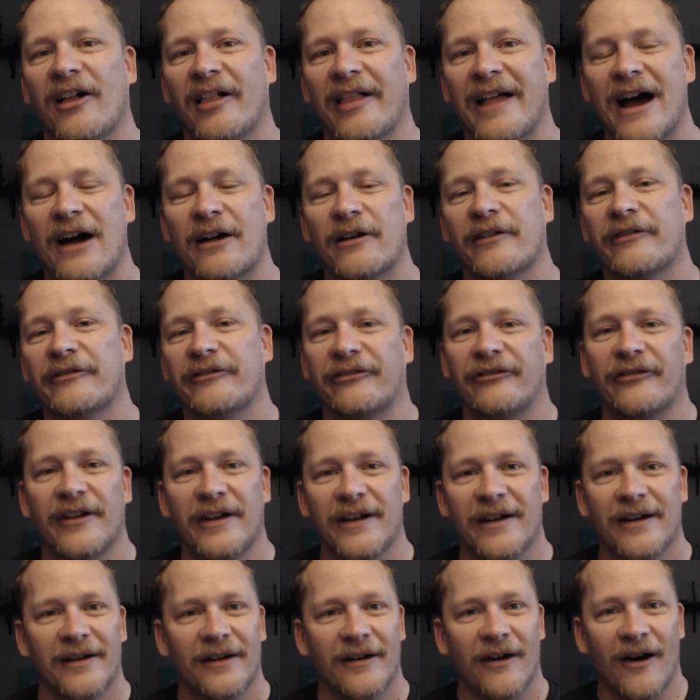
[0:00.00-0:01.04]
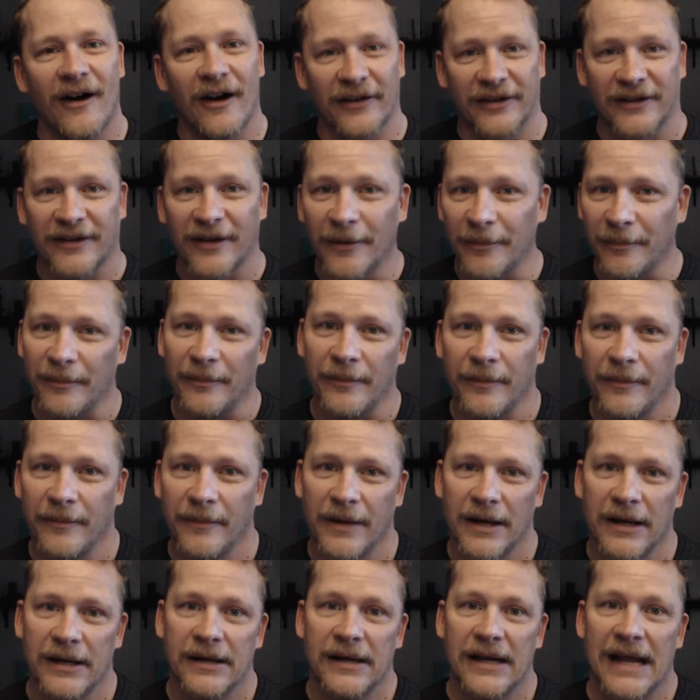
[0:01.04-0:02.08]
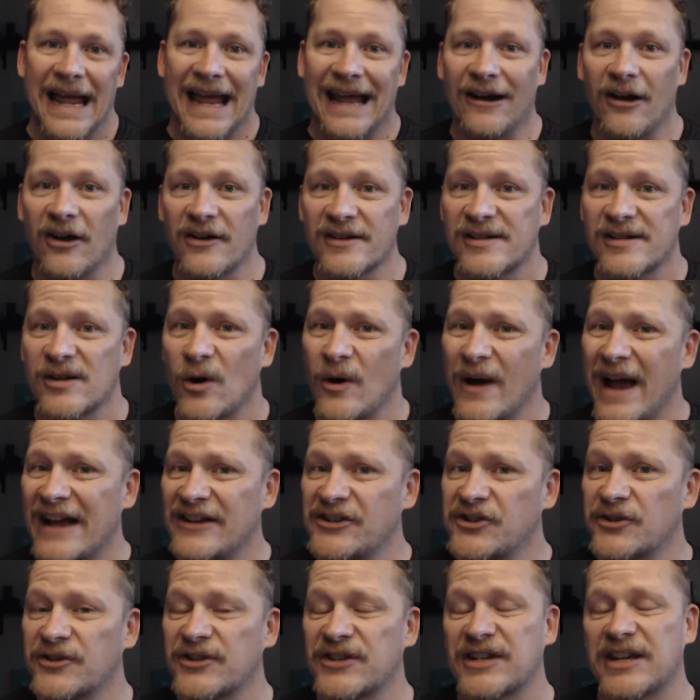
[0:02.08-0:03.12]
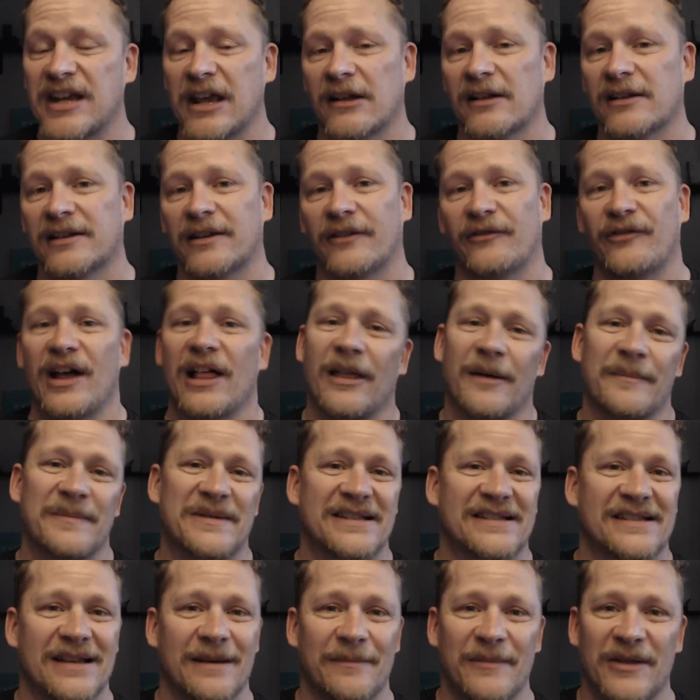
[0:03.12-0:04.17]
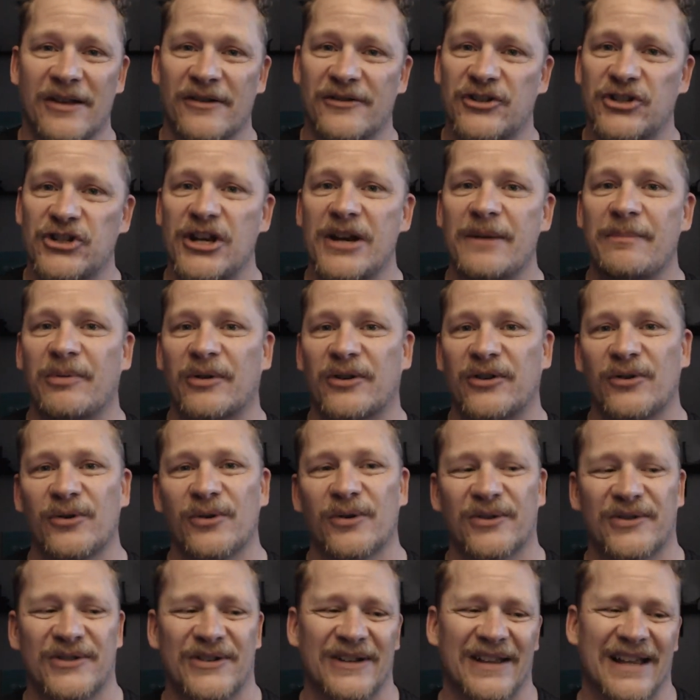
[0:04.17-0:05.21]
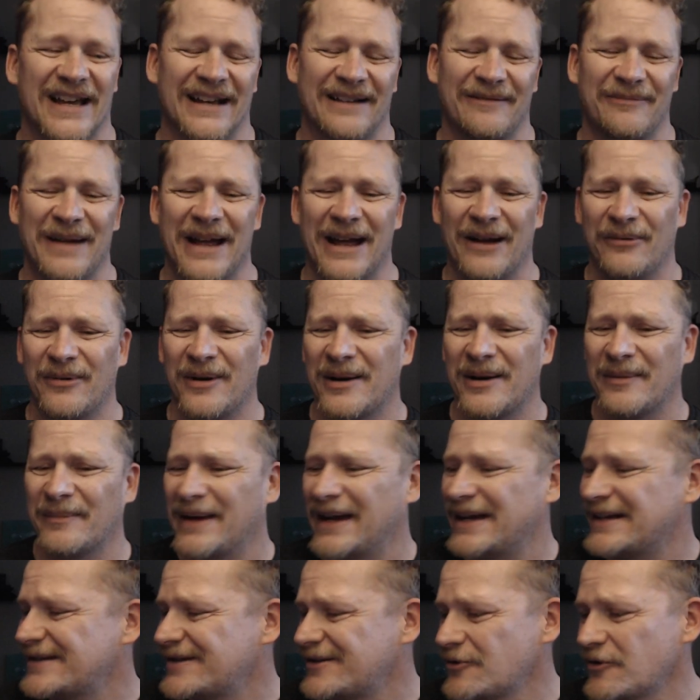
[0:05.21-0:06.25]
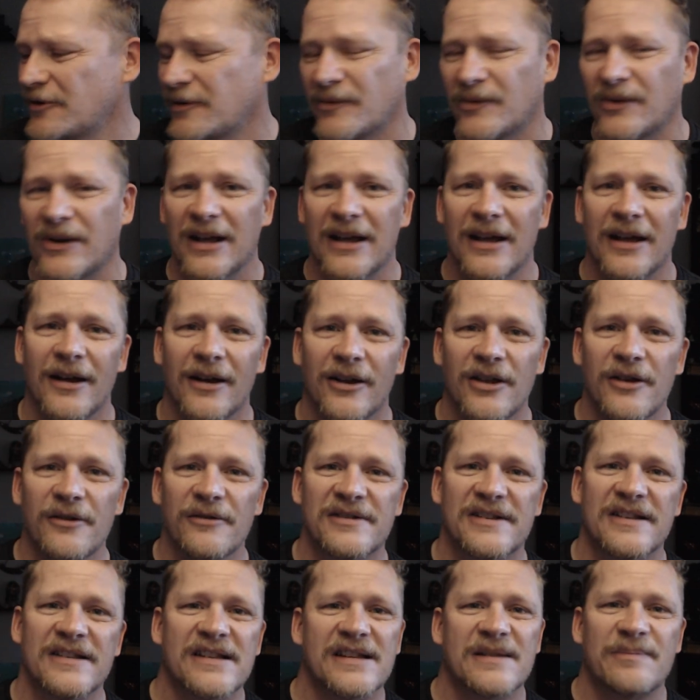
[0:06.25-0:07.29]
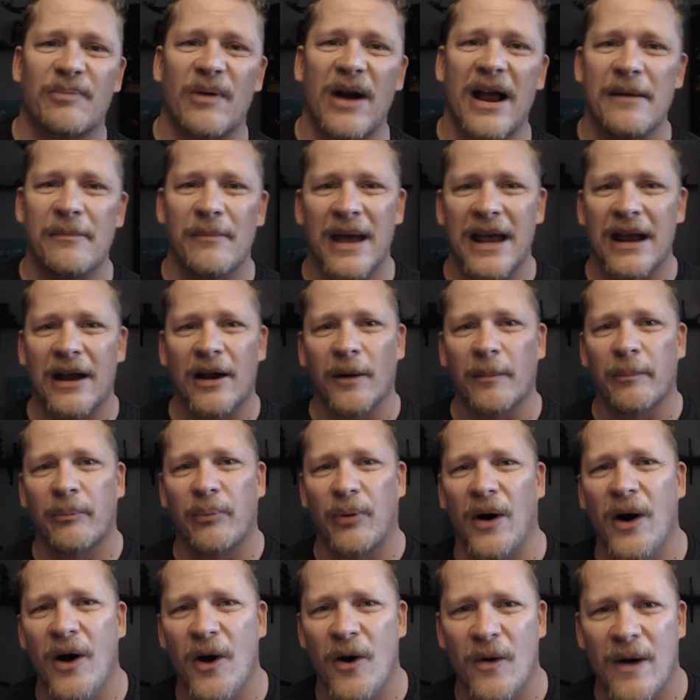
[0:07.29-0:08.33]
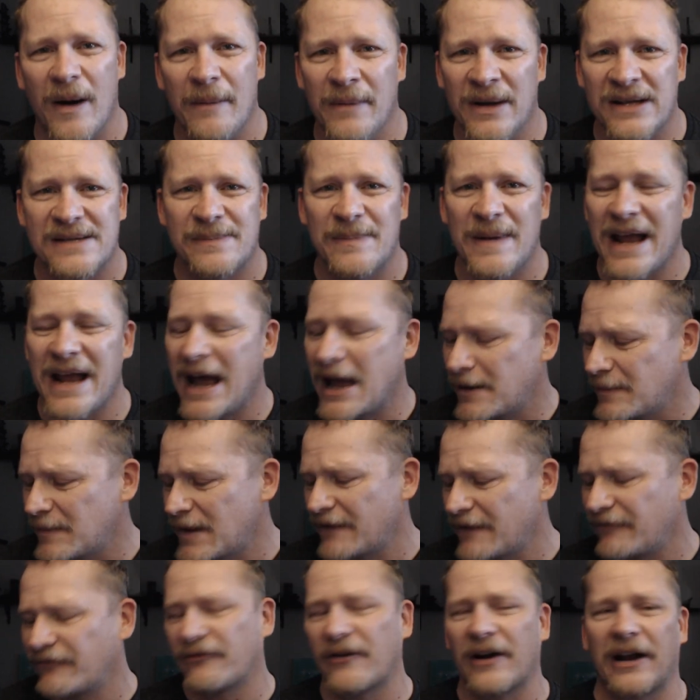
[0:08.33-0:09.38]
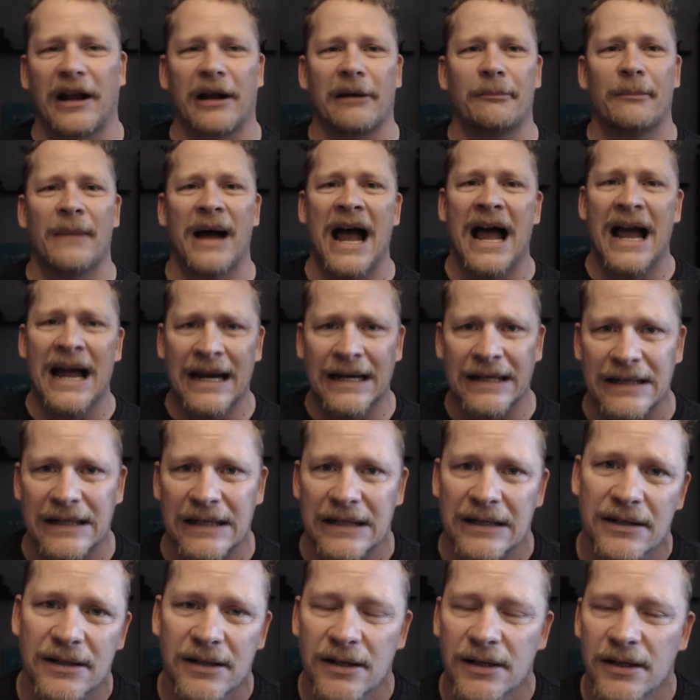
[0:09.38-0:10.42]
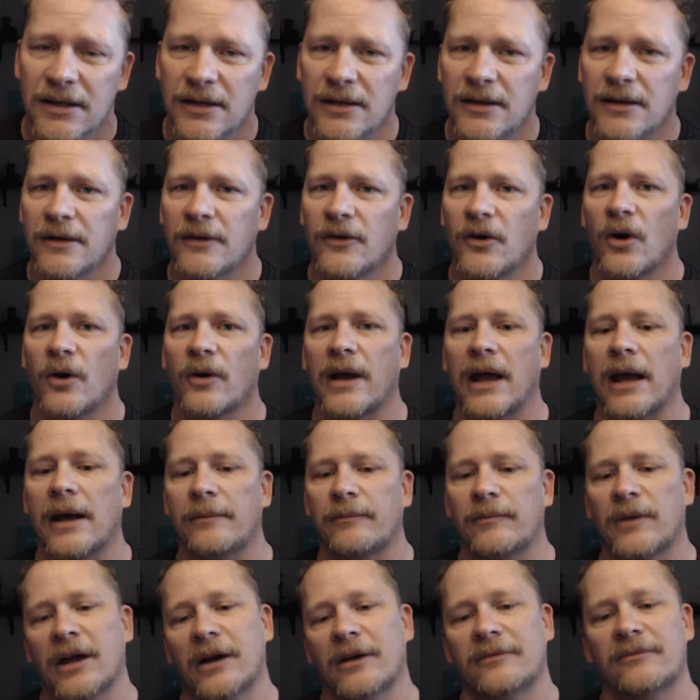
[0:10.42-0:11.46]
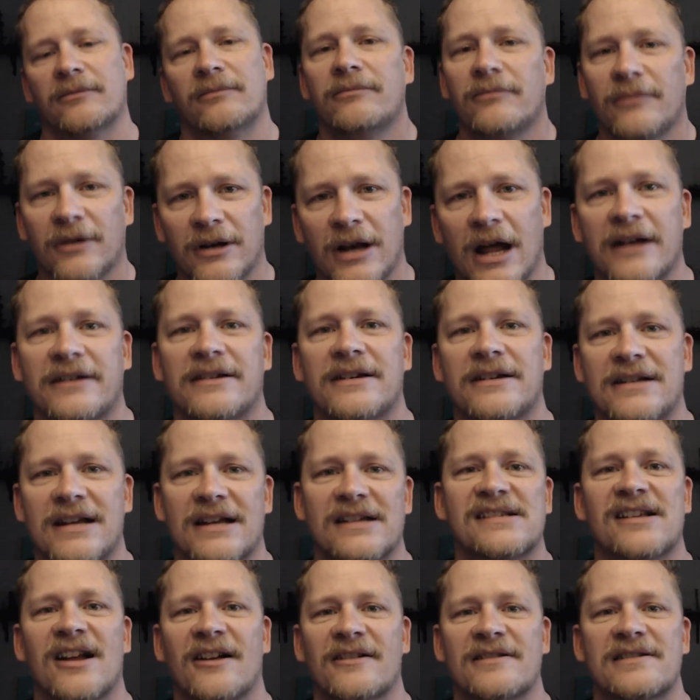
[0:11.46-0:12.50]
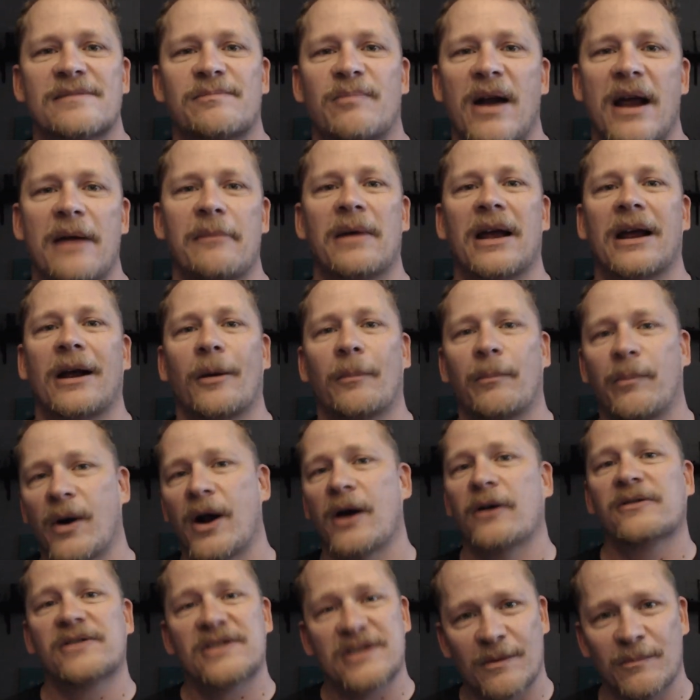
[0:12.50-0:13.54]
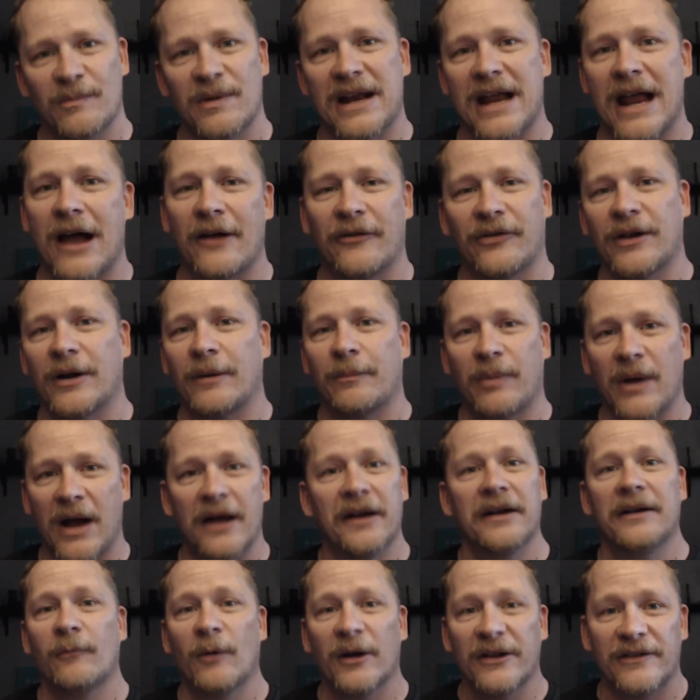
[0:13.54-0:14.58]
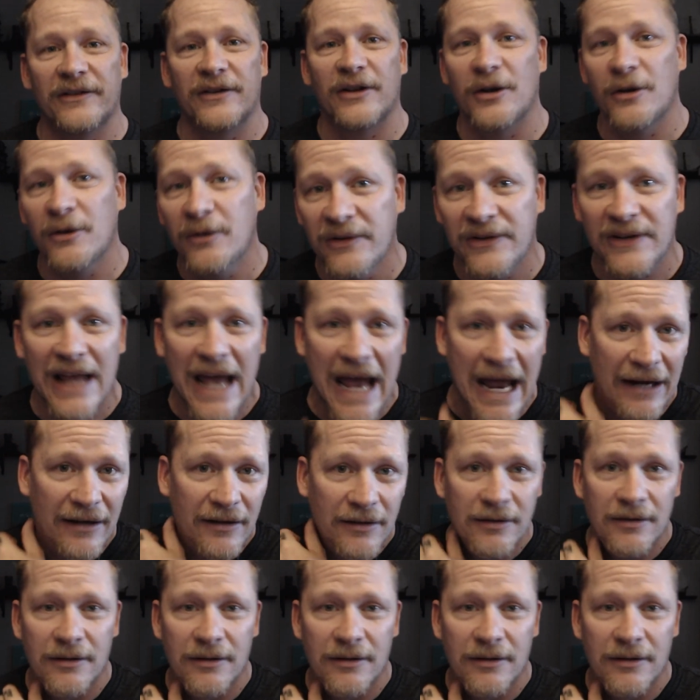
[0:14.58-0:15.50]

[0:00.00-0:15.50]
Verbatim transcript: out of awesome. And also, as your skill develops, some of those cheaper tools, you're like, man, what am I doing? Using Sprite Maker Pro, I must be out of my freaking mind. Okay, now not to diss on Sprite Maker Pro, somebody out there probably wants to use that.